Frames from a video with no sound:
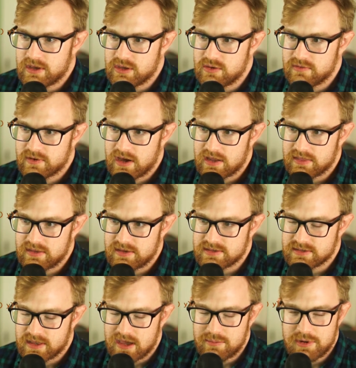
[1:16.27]
You've got
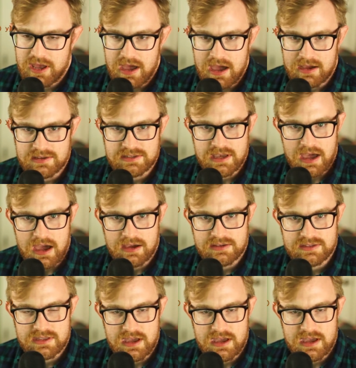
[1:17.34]
this lambda xx,